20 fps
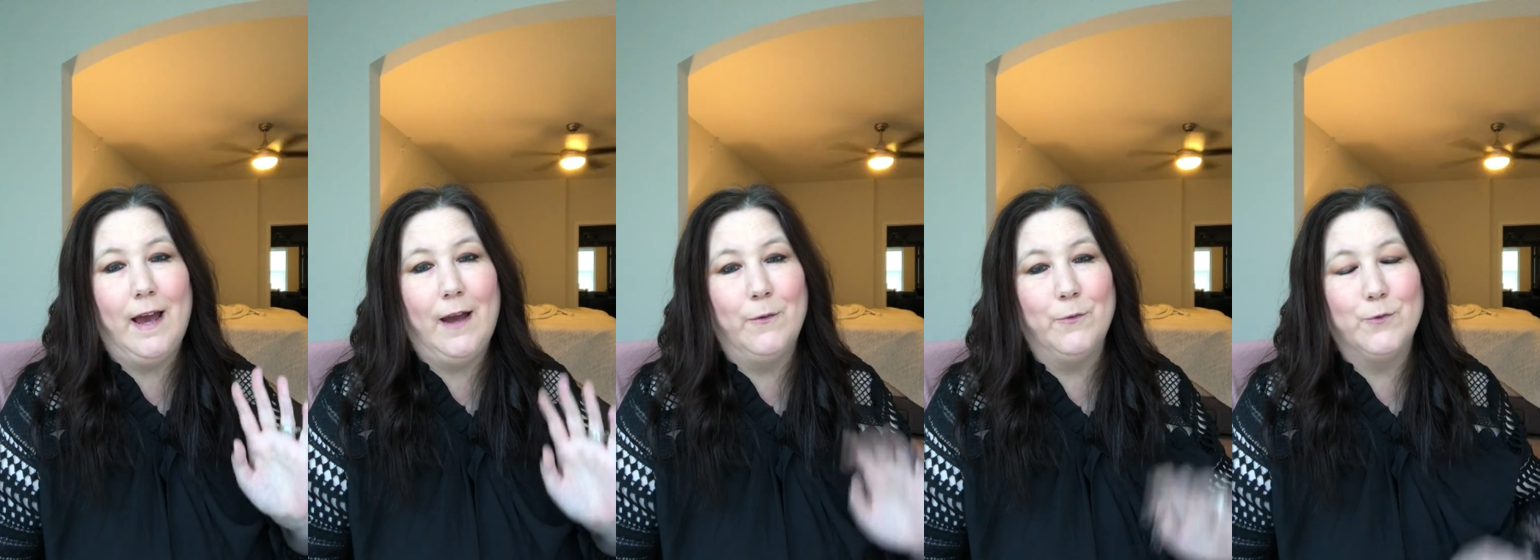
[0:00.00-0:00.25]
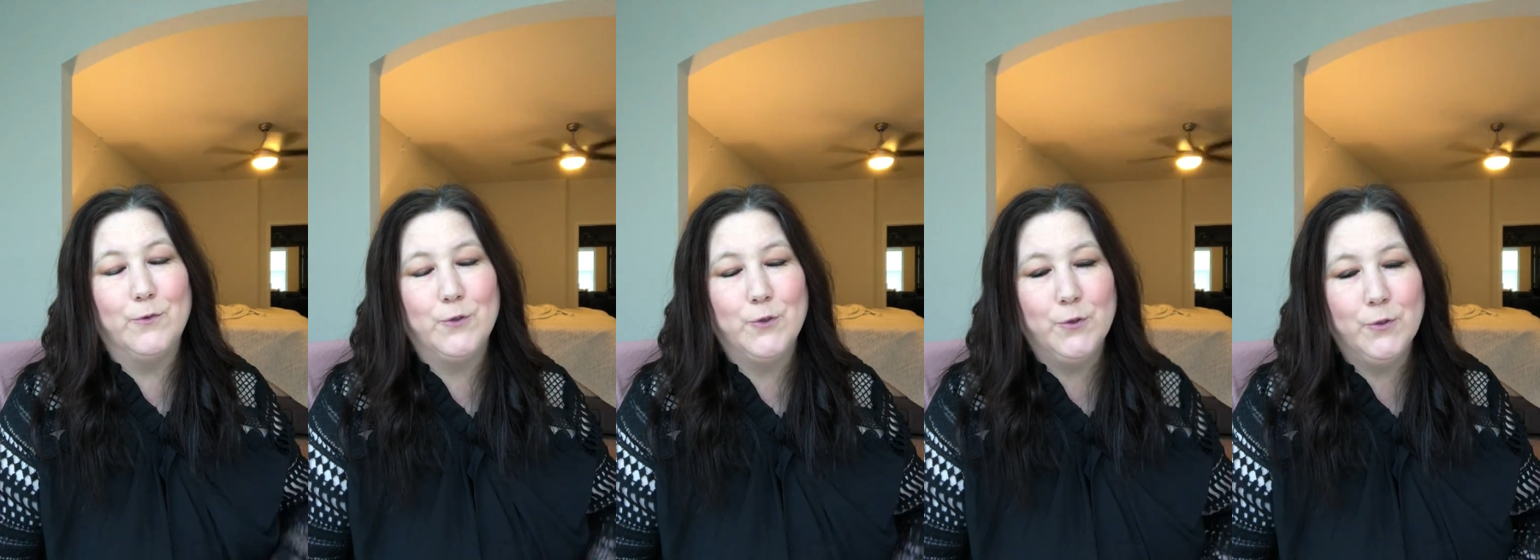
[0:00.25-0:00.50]
I
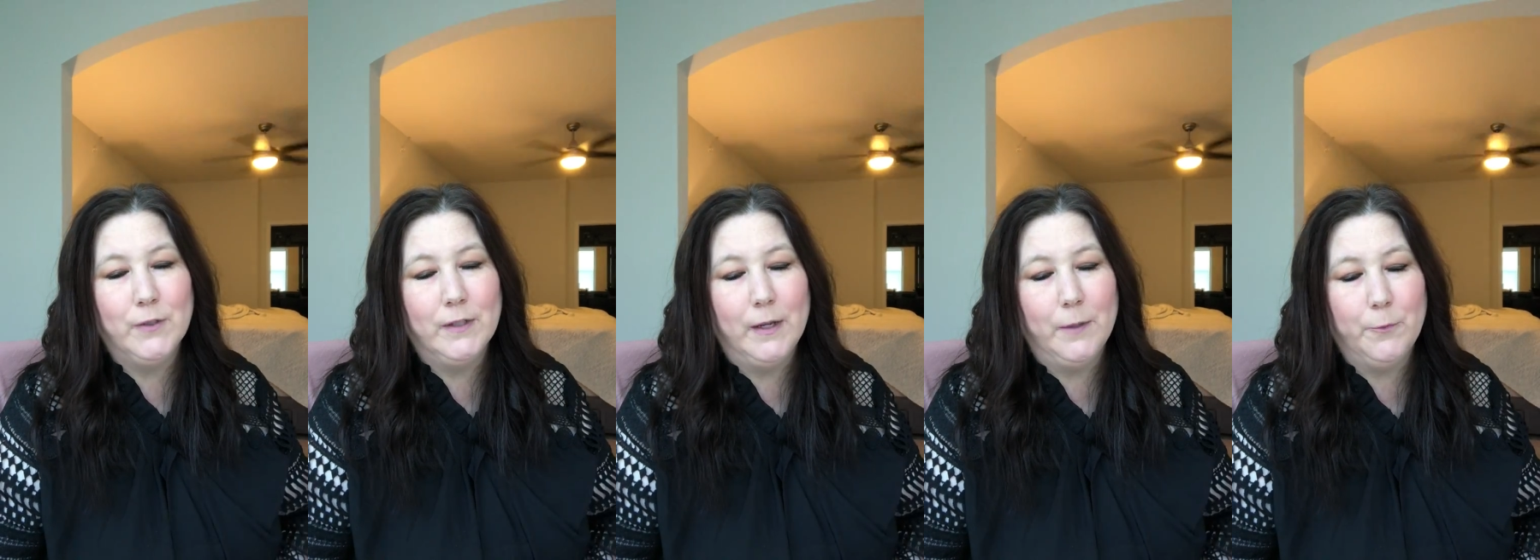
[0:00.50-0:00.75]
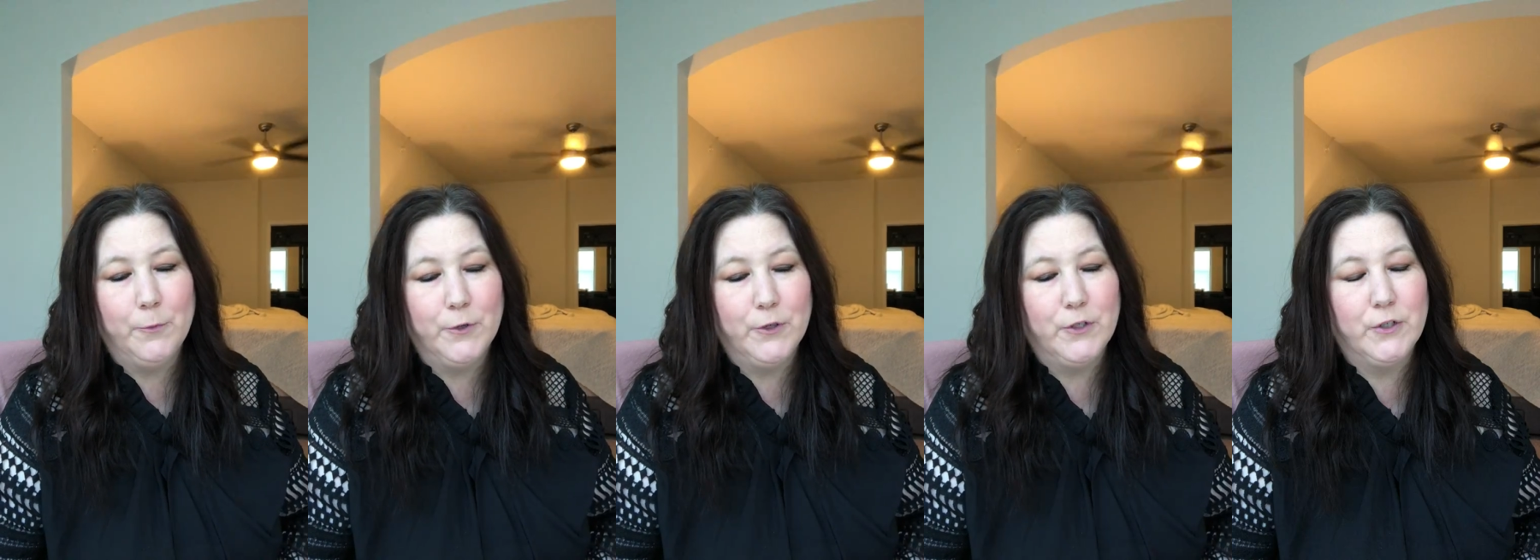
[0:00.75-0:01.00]
truly
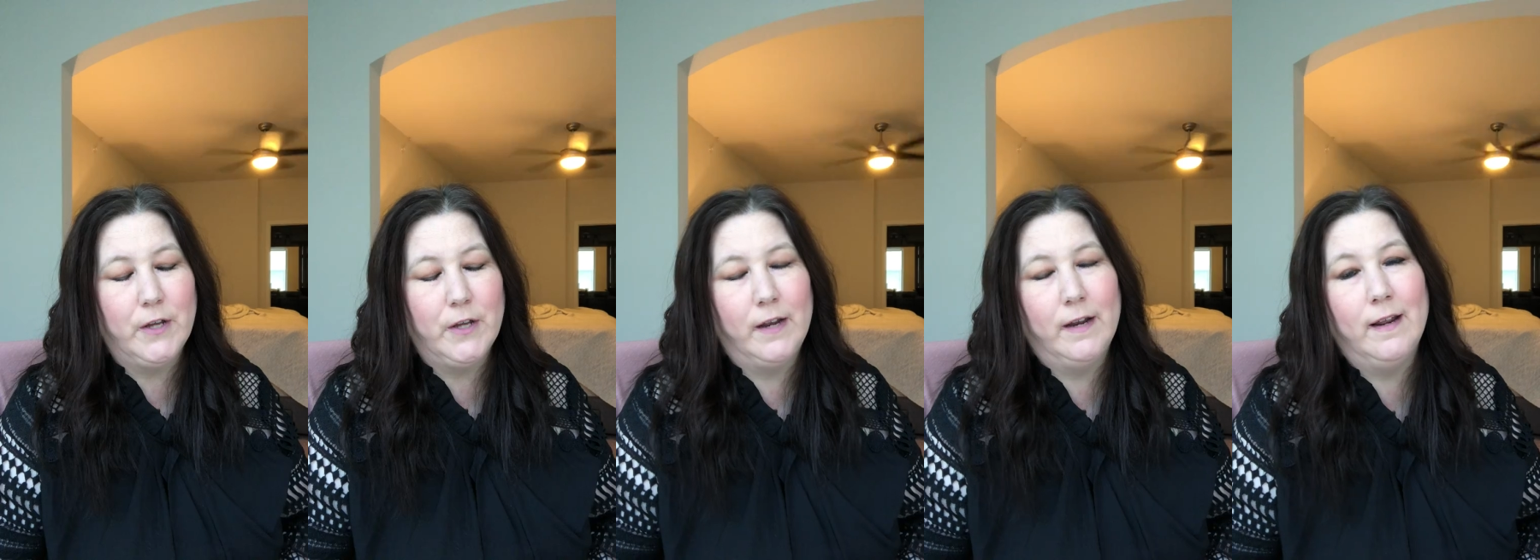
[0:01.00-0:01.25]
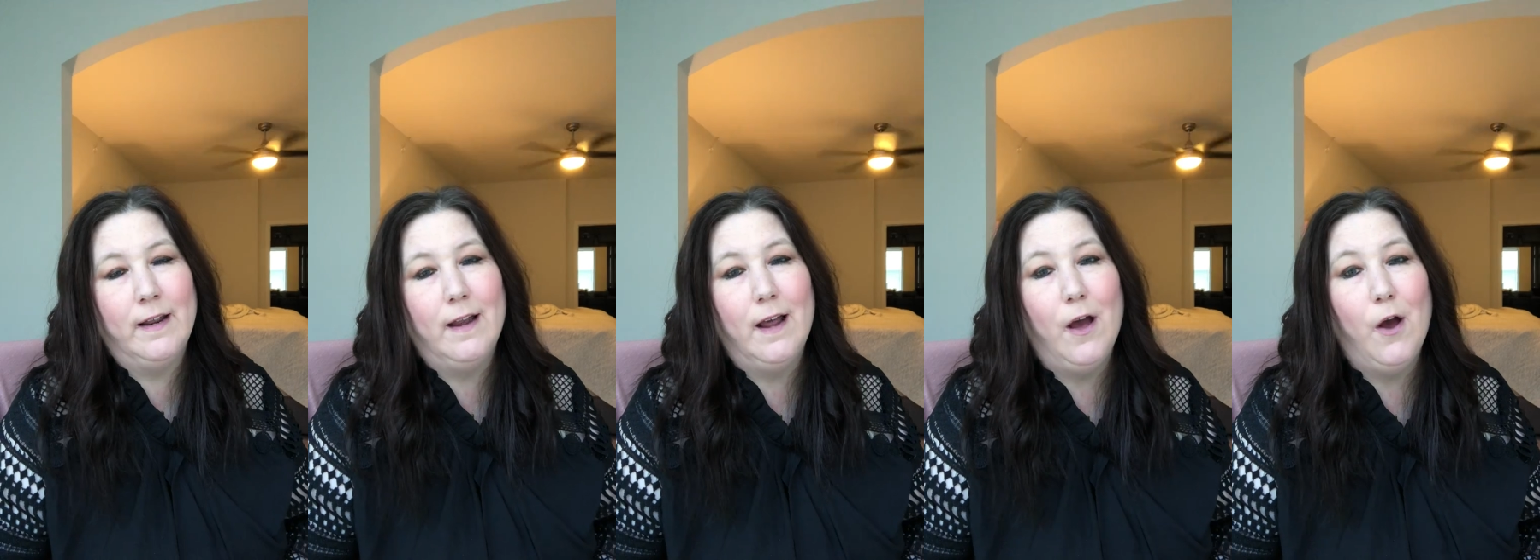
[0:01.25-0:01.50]
appreciate
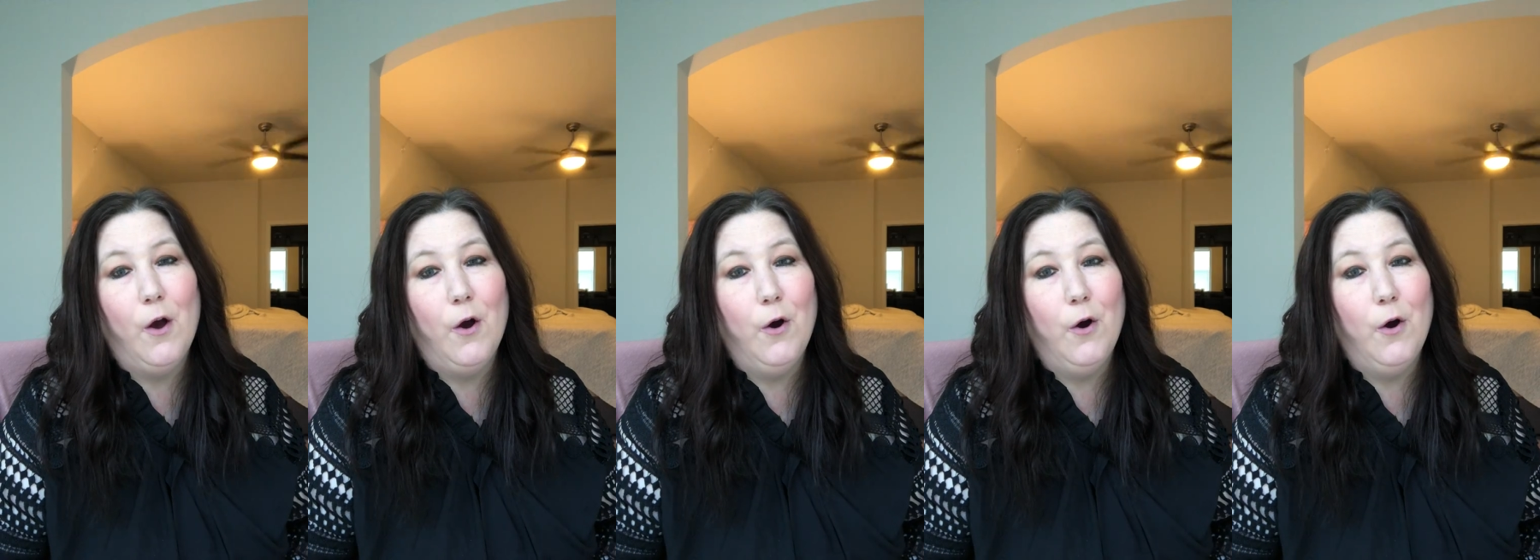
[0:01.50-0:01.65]
it.